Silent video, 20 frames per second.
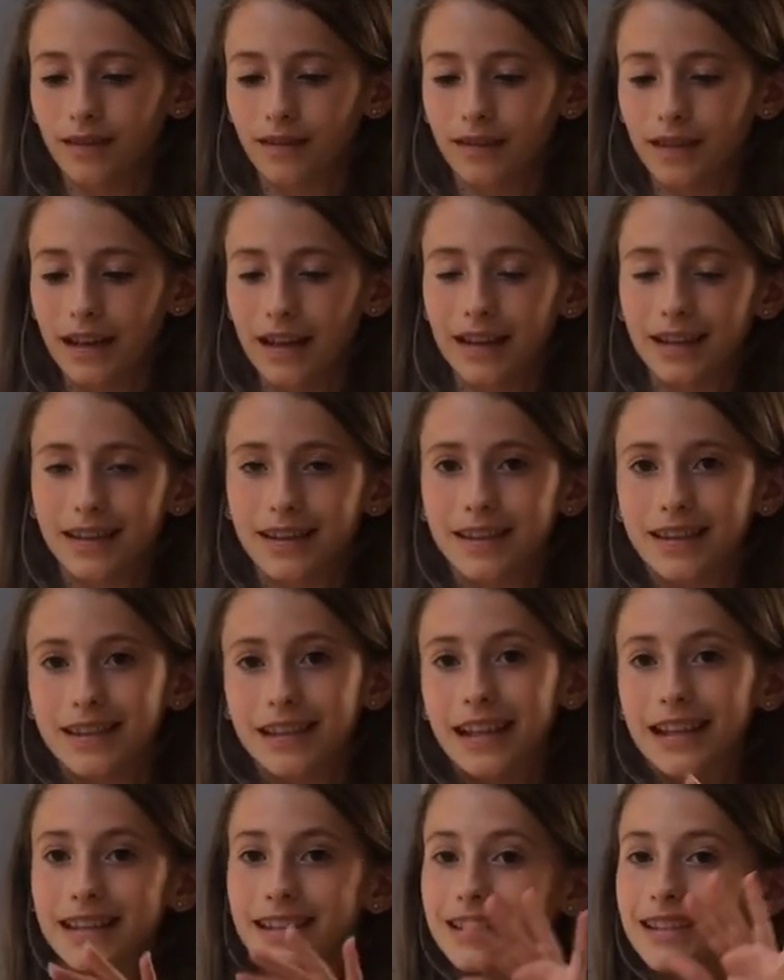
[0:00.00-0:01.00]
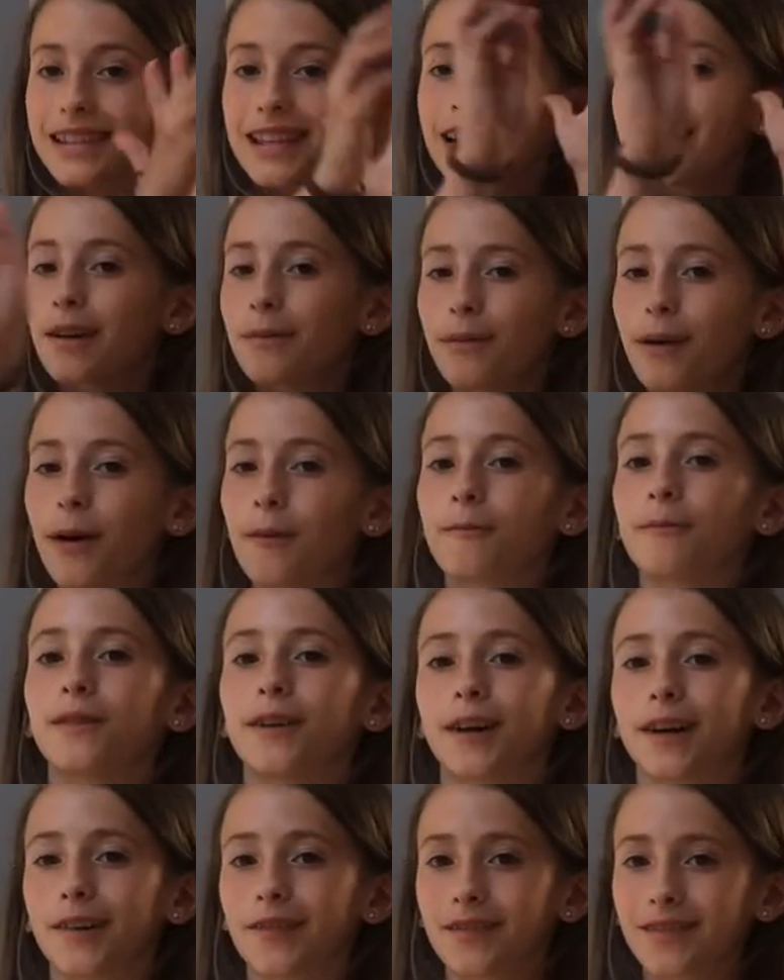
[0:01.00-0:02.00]
it's still a
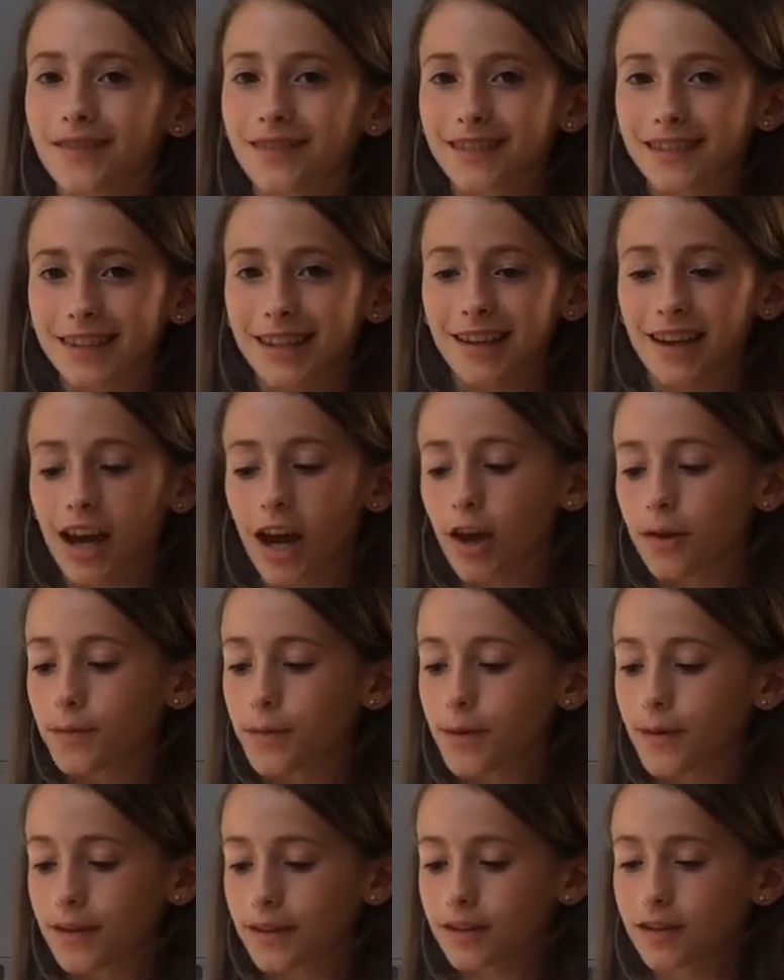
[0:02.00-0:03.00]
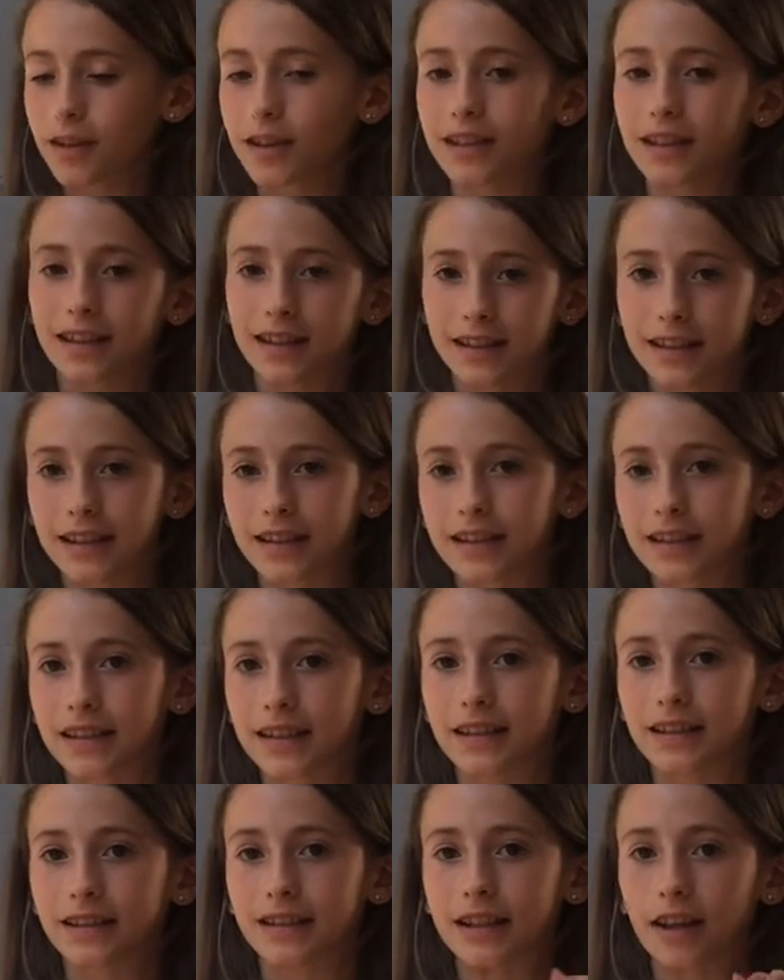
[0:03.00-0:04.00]
pom-pom. So I hope you enjoyed this
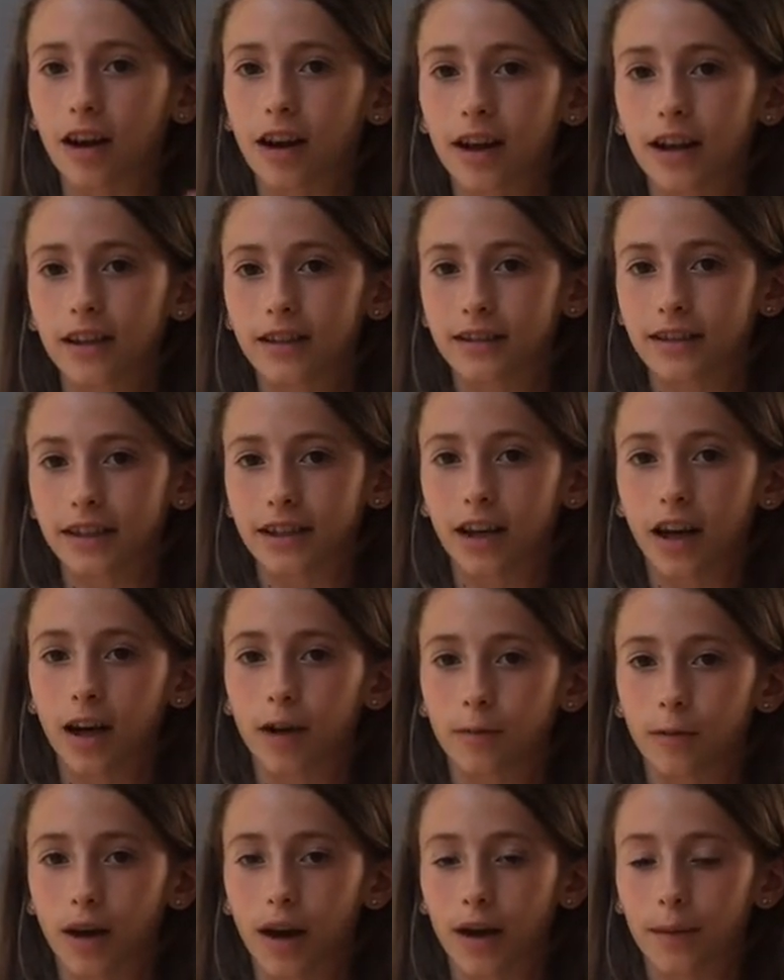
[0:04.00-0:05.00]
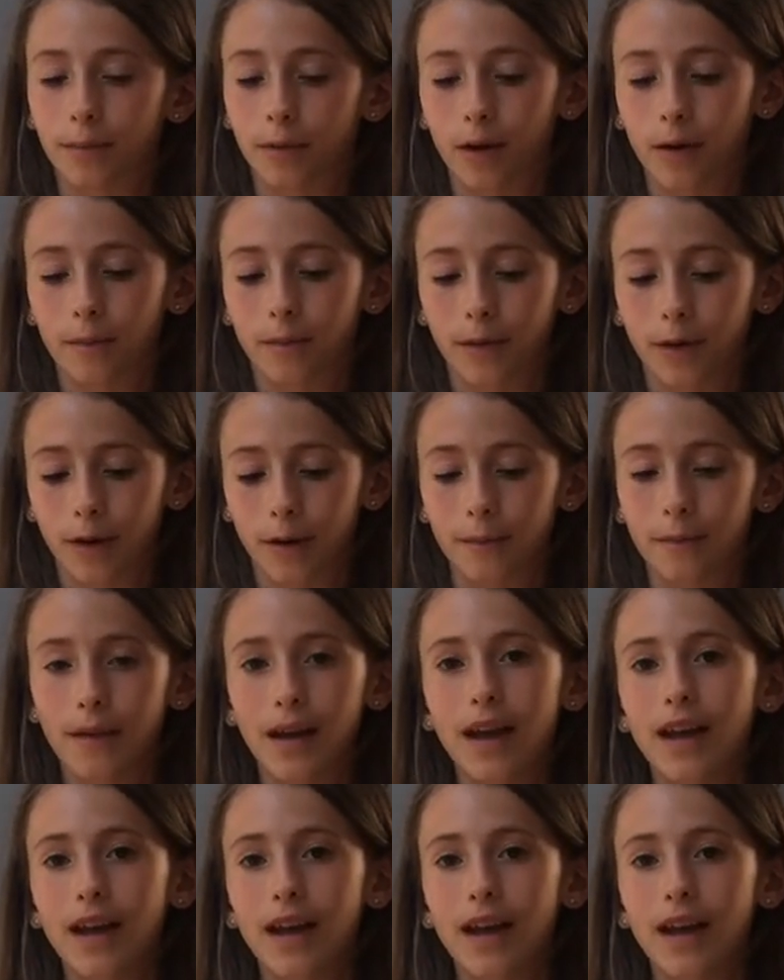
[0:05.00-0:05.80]
easy DIY pom-pom.